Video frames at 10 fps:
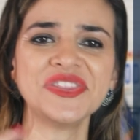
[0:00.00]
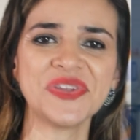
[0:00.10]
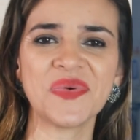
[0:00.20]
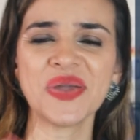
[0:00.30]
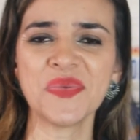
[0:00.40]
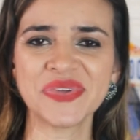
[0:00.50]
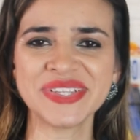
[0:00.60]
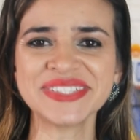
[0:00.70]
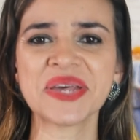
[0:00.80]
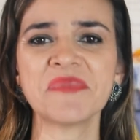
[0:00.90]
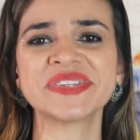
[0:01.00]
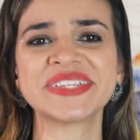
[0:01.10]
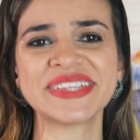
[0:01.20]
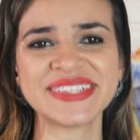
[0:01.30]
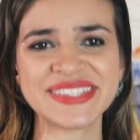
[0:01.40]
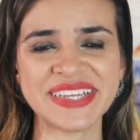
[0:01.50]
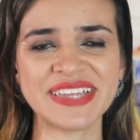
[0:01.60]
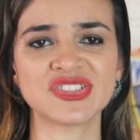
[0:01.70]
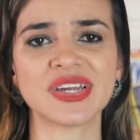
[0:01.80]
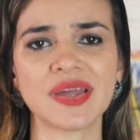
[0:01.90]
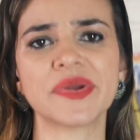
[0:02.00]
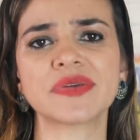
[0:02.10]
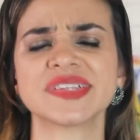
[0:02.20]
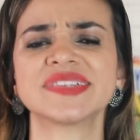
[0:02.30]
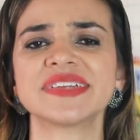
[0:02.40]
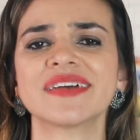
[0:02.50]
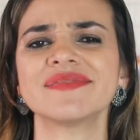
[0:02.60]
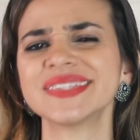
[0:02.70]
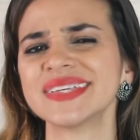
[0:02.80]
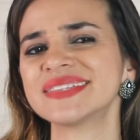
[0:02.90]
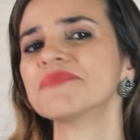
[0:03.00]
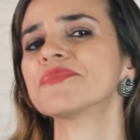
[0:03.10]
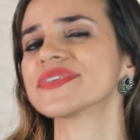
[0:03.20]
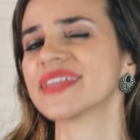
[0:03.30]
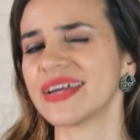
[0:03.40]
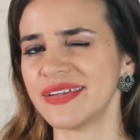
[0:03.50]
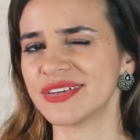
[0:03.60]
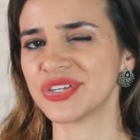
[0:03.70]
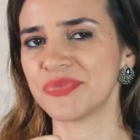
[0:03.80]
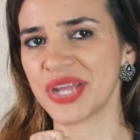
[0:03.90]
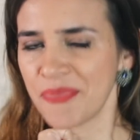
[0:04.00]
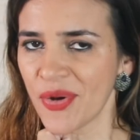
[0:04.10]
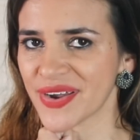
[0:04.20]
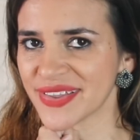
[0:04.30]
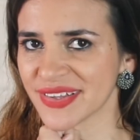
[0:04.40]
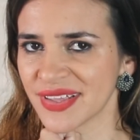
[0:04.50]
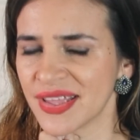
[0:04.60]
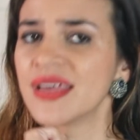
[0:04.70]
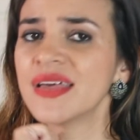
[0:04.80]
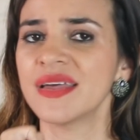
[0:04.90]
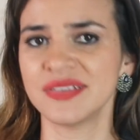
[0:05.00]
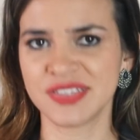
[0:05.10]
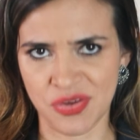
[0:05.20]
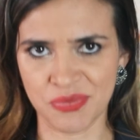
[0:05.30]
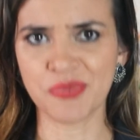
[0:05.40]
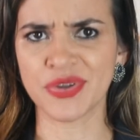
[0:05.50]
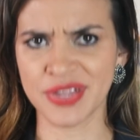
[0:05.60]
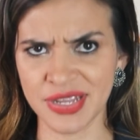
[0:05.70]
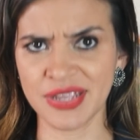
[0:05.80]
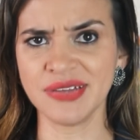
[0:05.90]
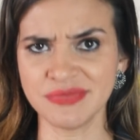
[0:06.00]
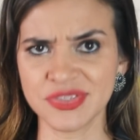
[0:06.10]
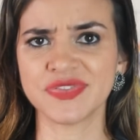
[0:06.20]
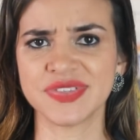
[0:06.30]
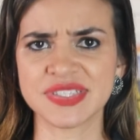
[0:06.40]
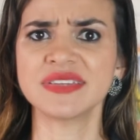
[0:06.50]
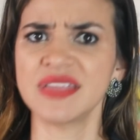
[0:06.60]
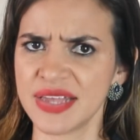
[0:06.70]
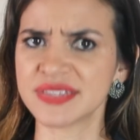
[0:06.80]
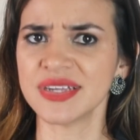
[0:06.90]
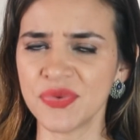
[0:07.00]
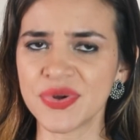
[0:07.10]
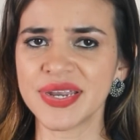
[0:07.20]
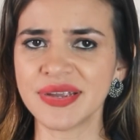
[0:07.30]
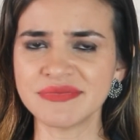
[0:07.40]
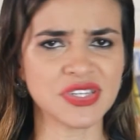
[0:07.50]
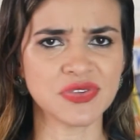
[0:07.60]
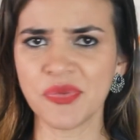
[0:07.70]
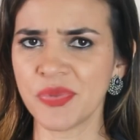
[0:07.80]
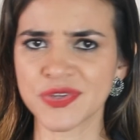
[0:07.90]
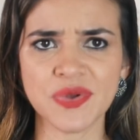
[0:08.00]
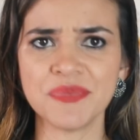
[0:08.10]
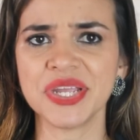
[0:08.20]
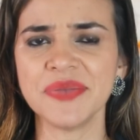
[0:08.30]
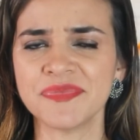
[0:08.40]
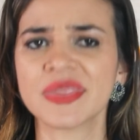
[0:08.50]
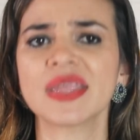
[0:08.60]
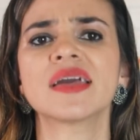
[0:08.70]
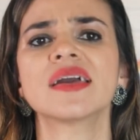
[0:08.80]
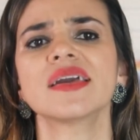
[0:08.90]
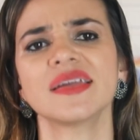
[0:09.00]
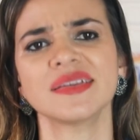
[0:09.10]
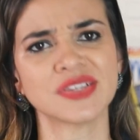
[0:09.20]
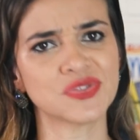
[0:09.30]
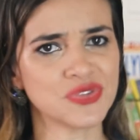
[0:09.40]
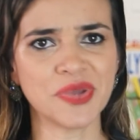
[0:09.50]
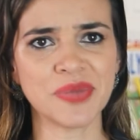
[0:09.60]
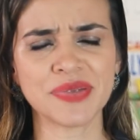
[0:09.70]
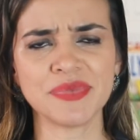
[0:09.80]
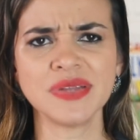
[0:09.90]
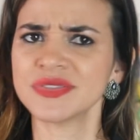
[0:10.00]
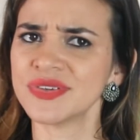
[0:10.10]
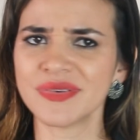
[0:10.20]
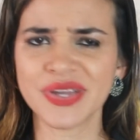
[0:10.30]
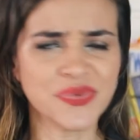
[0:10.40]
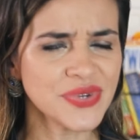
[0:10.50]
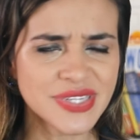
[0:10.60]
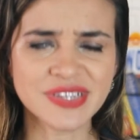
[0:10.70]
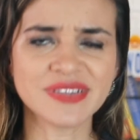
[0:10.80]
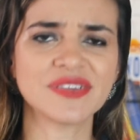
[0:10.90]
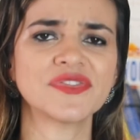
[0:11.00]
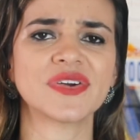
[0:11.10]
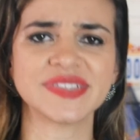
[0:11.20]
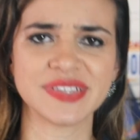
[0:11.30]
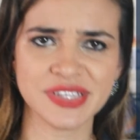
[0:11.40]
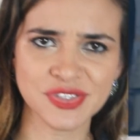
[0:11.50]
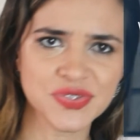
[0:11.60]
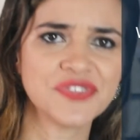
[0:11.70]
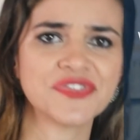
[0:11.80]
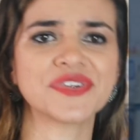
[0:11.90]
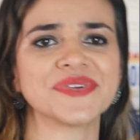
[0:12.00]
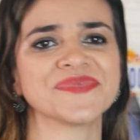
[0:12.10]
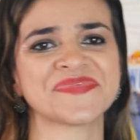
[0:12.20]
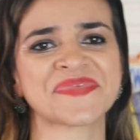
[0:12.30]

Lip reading: no I wouldn't representa sim, já que a pergunta seria, você se importaria de abrir a porta? Se eu me importaria, eu vou dizer yes I would, então não posso abrir. E se tudo bem para mim? No I wouldn't, of course I can do it for you.